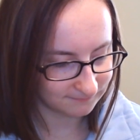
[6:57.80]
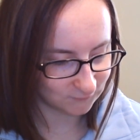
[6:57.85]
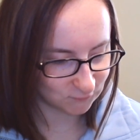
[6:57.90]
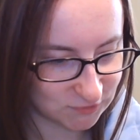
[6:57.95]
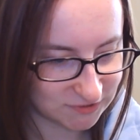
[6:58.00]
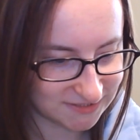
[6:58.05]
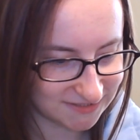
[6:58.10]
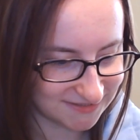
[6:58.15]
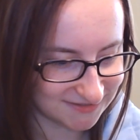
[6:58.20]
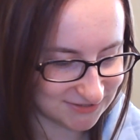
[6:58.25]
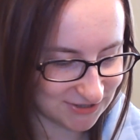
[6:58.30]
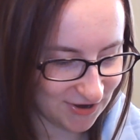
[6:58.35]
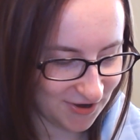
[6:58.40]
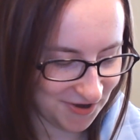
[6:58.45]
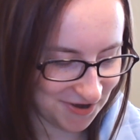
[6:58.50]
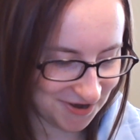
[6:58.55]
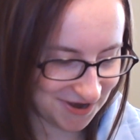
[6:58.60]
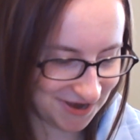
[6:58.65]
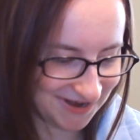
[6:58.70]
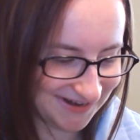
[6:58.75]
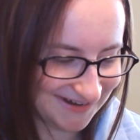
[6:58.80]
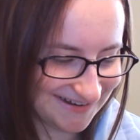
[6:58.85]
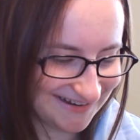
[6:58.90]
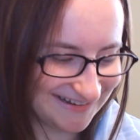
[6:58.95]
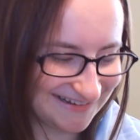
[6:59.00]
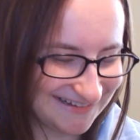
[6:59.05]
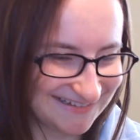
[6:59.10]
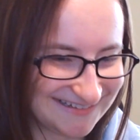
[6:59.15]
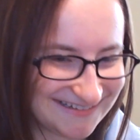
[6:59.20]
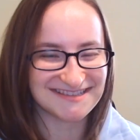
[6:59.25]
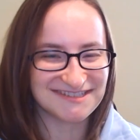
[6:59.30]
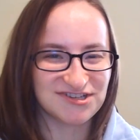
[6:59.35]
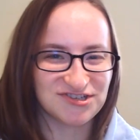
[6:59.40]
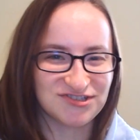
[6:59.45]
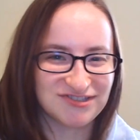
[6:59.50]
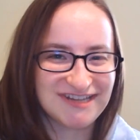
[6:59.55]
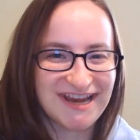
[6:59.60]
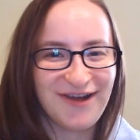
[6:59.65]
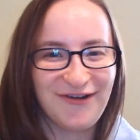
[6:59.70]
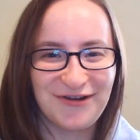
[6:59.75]
Where's the guitar? It's
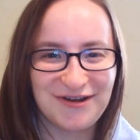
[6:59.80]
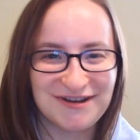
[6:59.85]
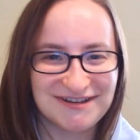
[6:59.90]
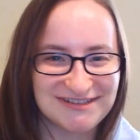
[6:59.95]
just air